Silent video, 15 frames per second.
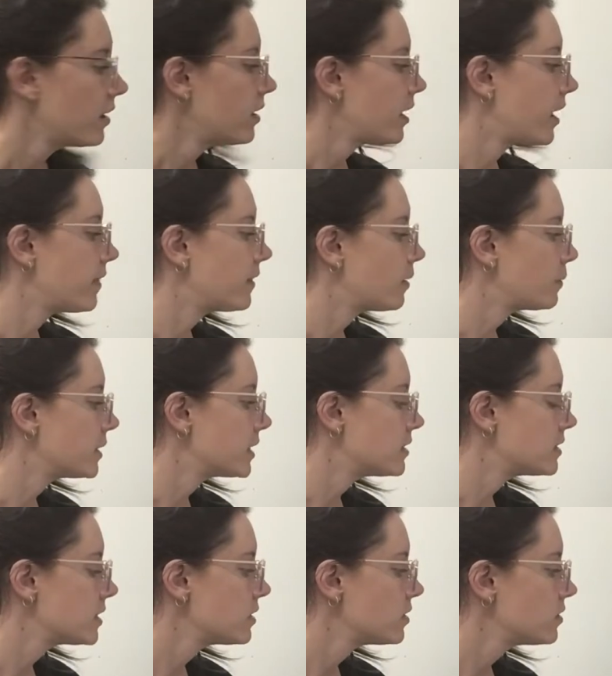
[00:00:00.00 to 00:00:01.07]
And then we
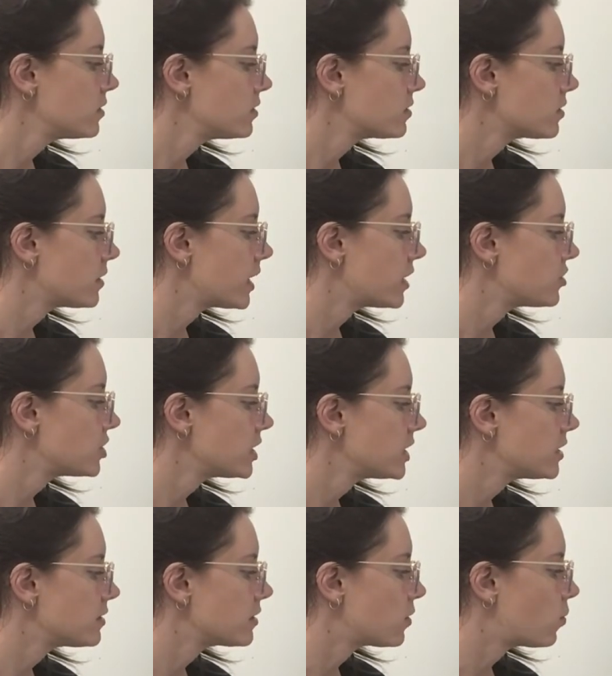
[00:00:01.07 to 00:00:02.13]
continue, so that G
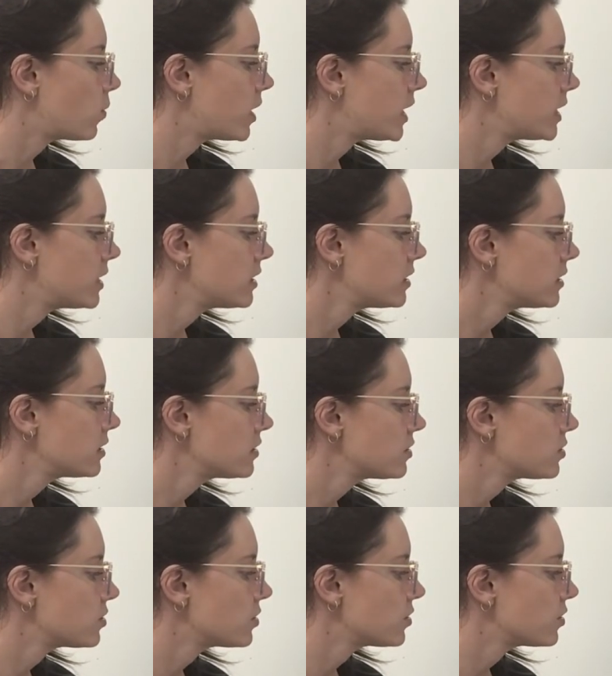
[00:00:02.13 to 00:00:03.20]
is a 1,
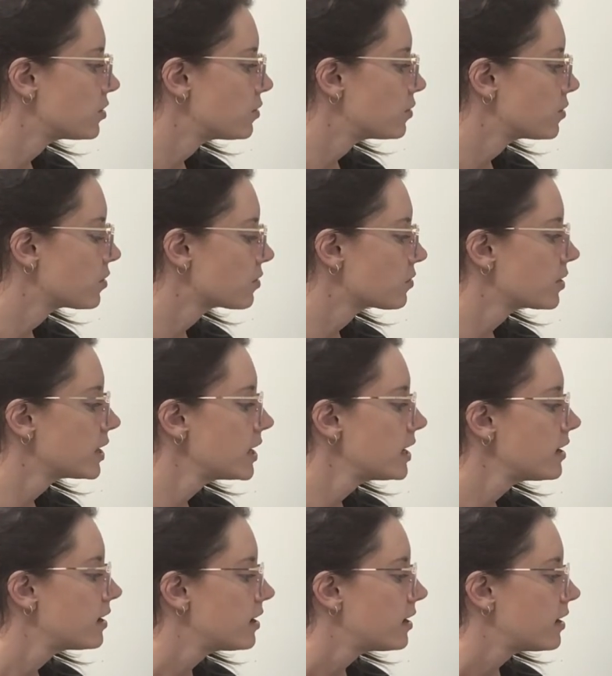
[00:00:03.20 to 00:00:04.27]
2, 3,
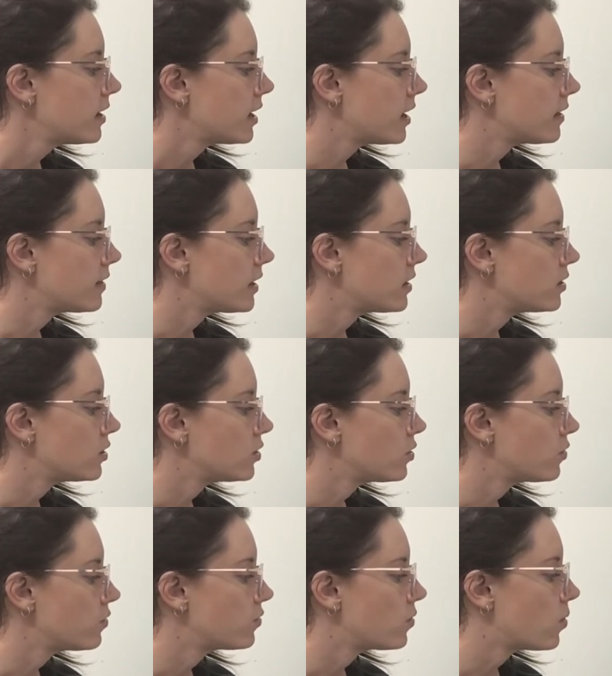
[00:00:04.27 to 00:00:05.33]
and then your
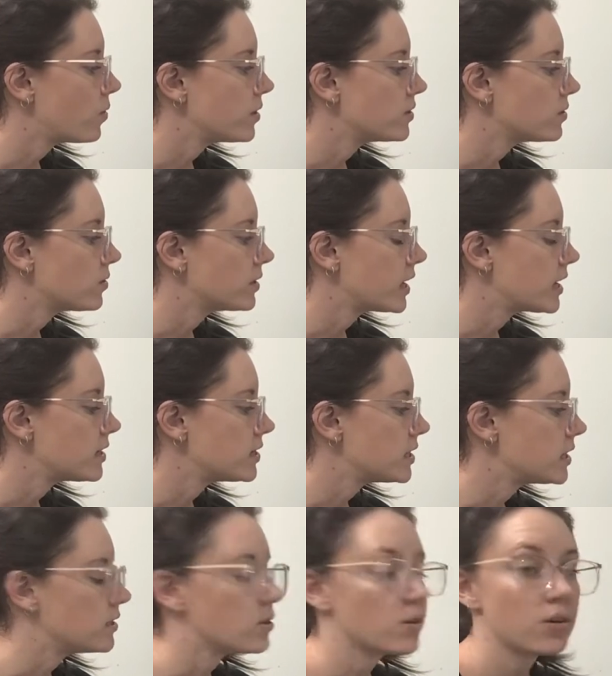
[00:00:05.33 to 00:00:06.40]
4 is on that D
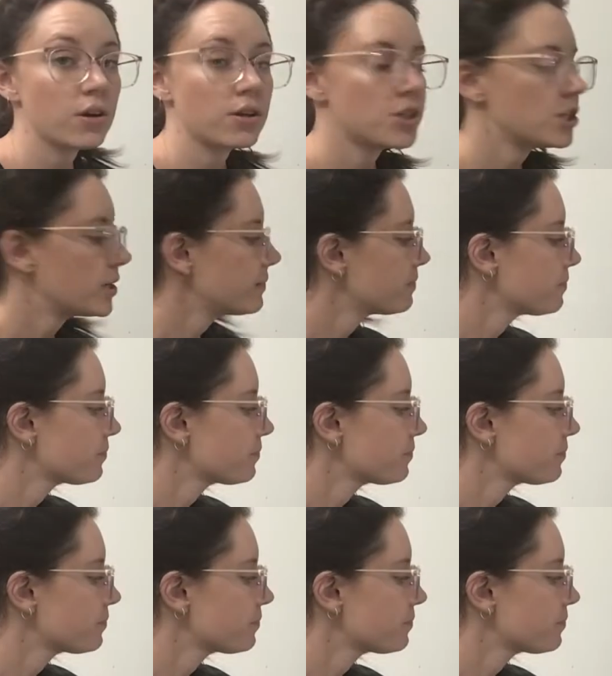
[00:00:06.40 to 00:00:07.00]
in the crotchet.